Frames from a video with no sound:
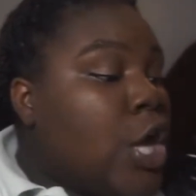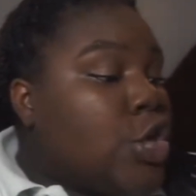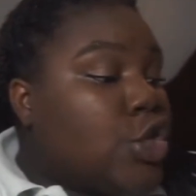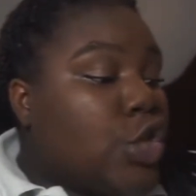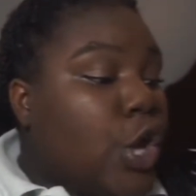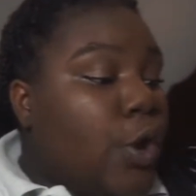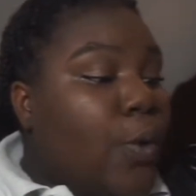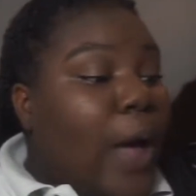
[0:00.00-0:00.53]

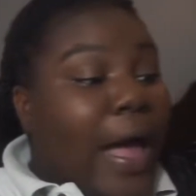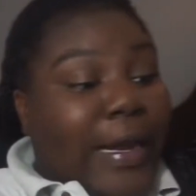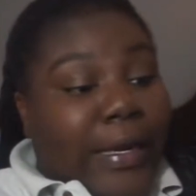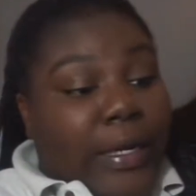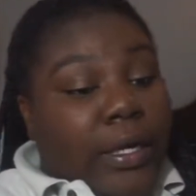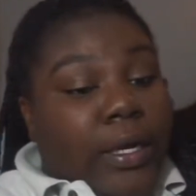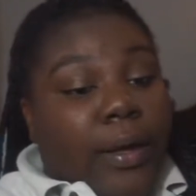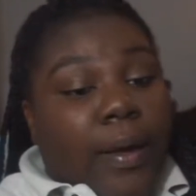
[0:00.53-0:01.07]
so I need
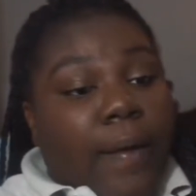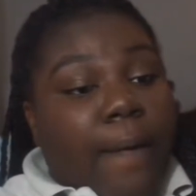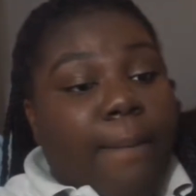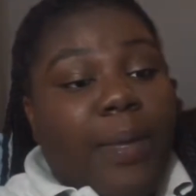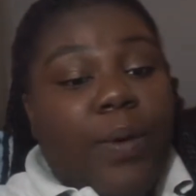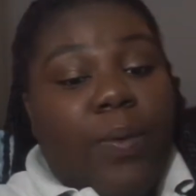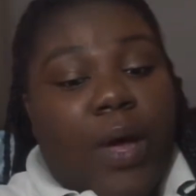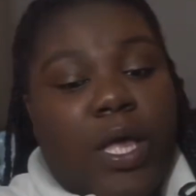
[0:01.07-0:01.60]
to
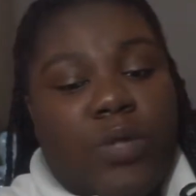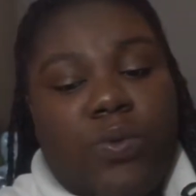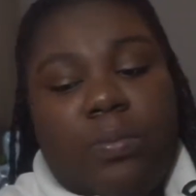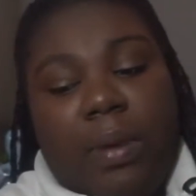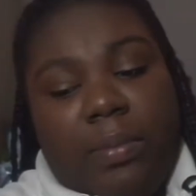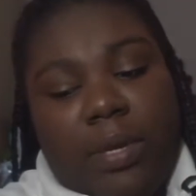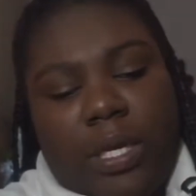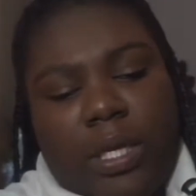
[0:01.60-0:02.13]
be wise with my
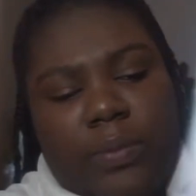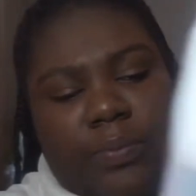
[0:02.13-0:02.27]
money.